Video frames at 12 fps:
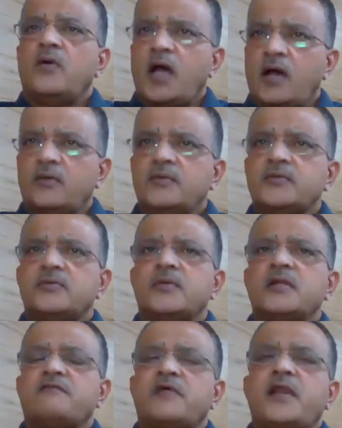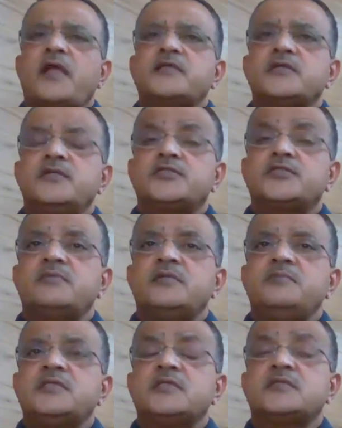out when a financial
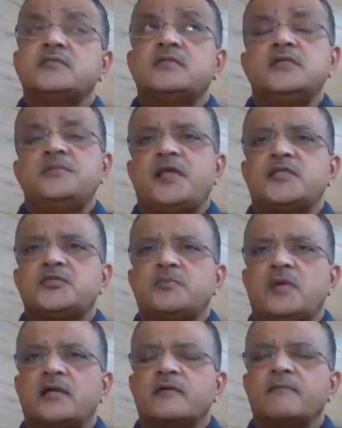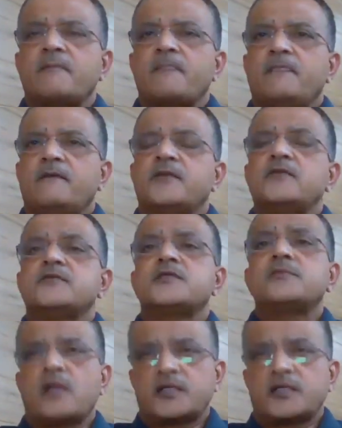instrument meets a certain benchmark using